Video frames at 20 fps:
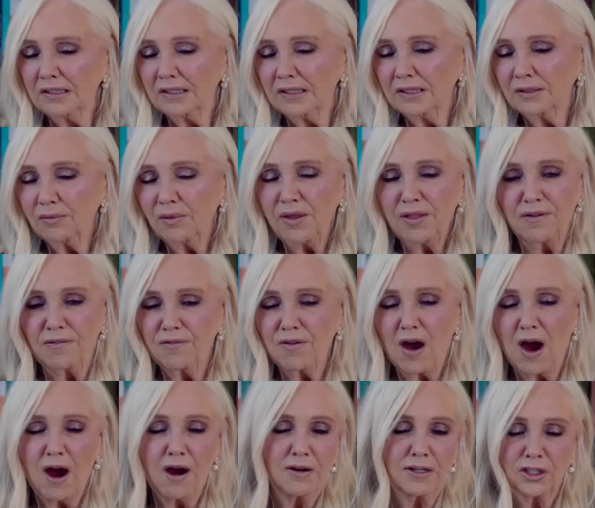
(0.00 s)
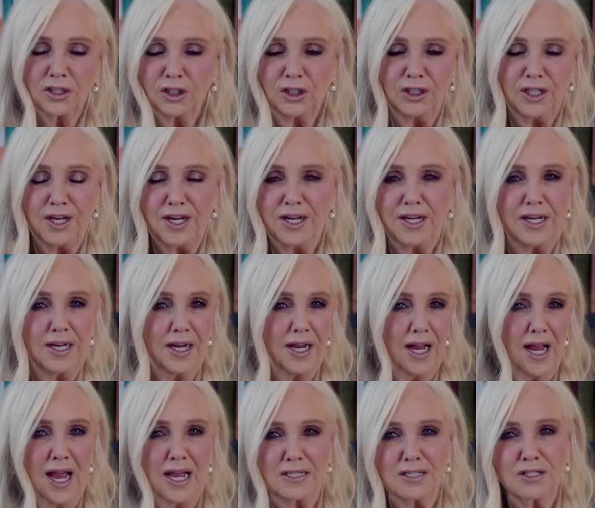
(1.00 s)
with a virus. She
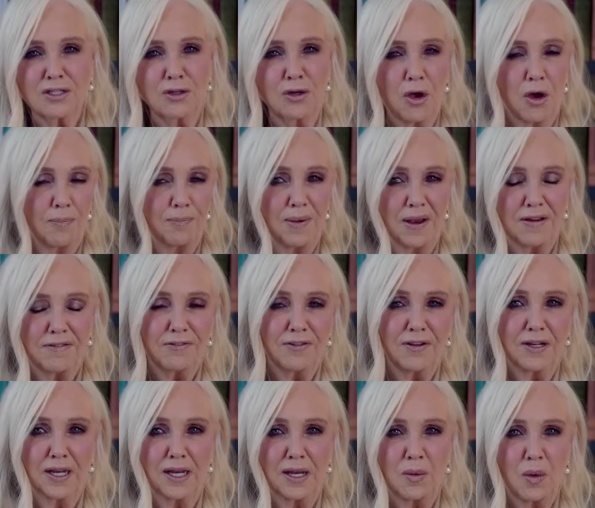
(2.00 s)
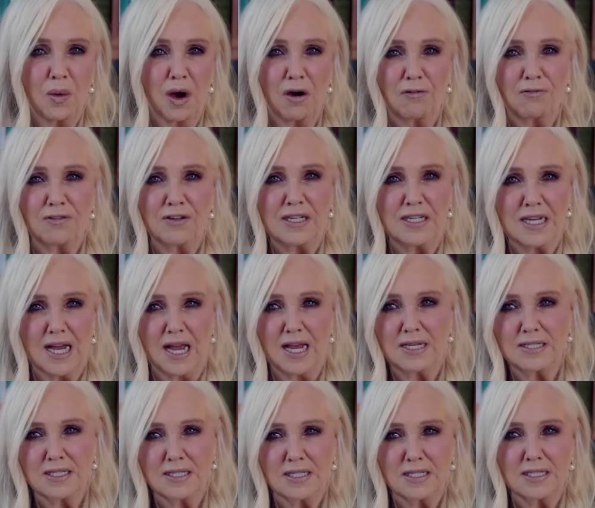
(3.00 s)
has not been feeling well for
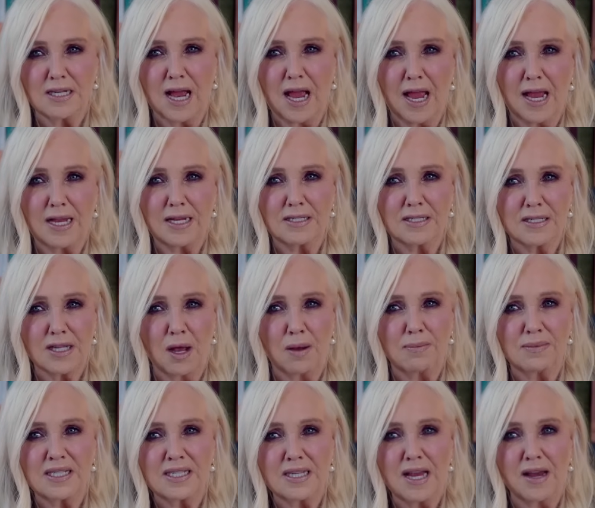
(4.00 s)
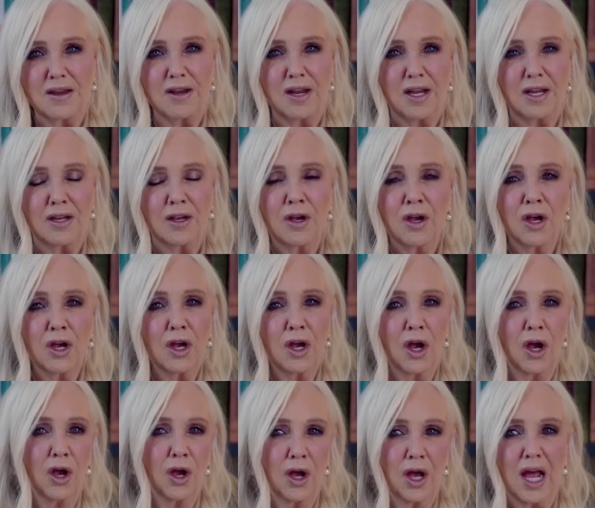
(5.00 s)
days and days. I'm sending
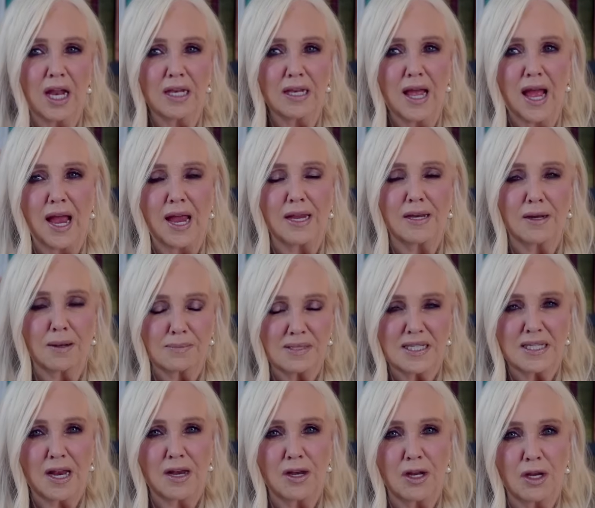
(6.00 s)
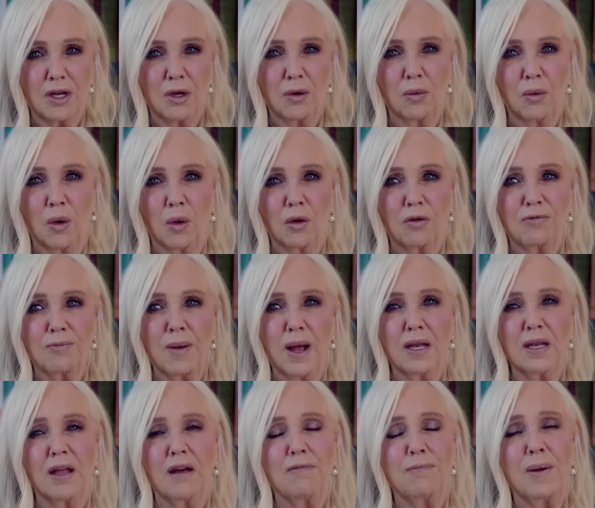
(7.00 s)
her, Elaine, I'm sending you all of my
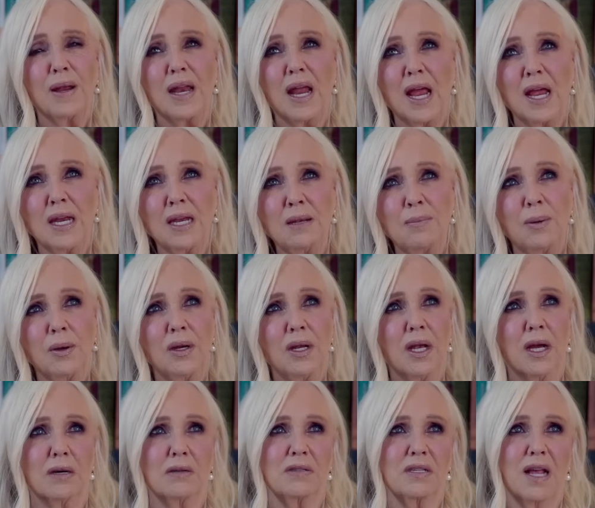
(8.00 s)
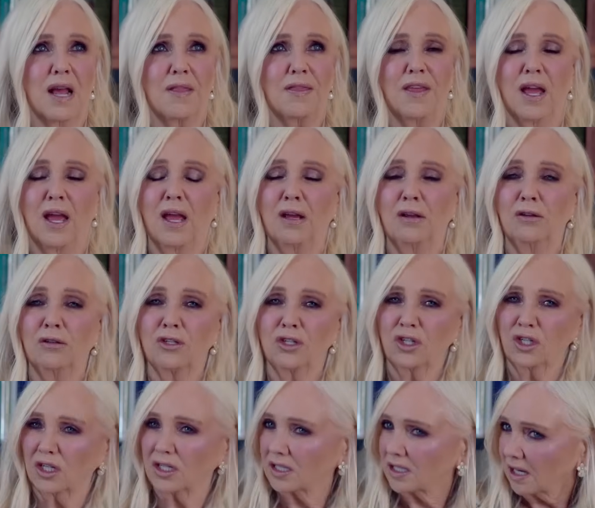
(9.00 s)
love. But anybody else out there who's
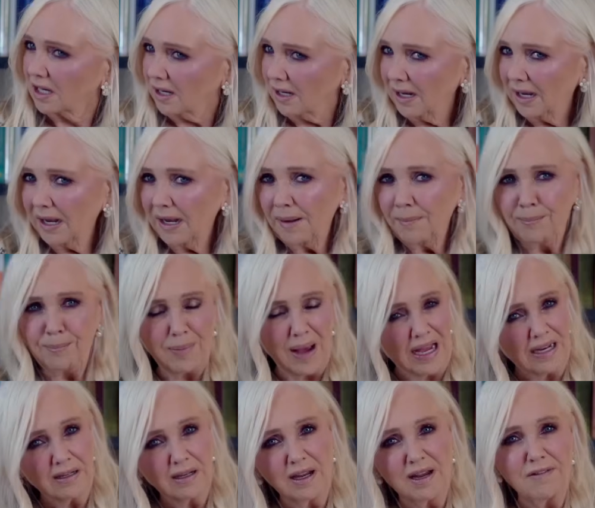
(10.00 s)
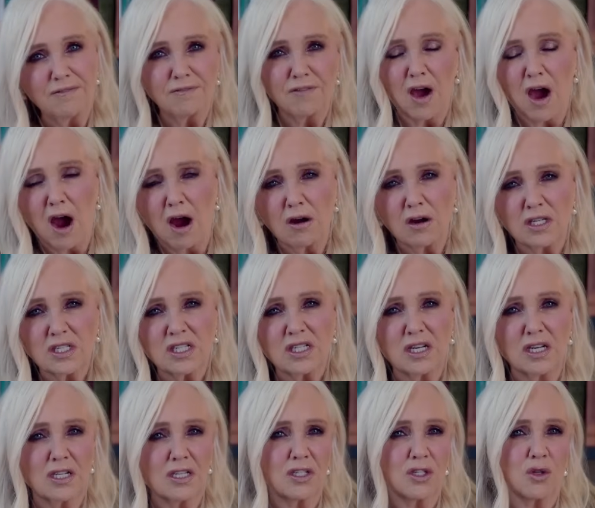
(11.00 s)
just battling
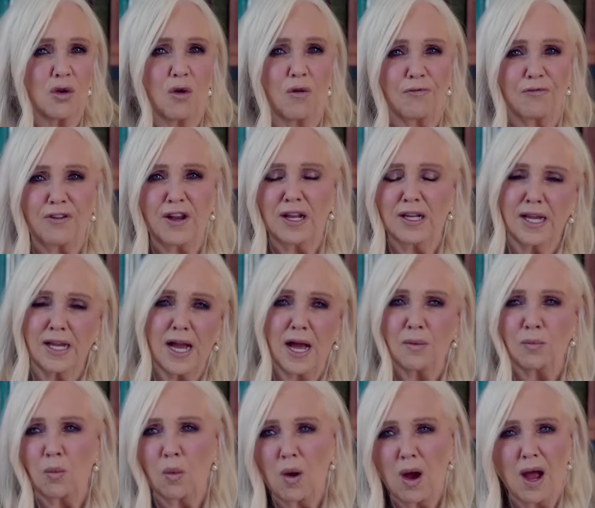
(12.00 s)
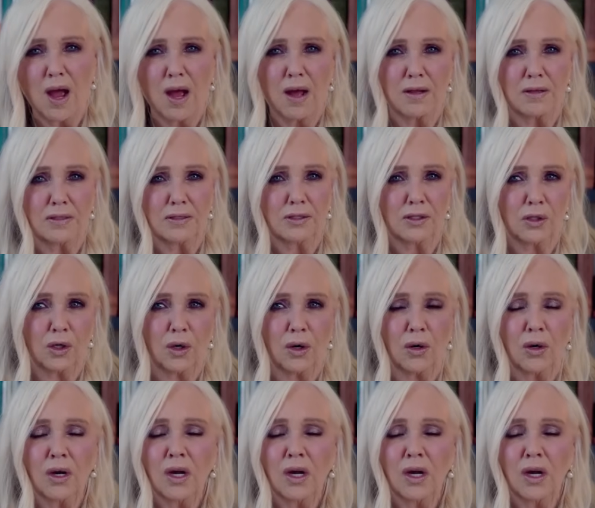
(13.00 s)
viruses or feeling unwell or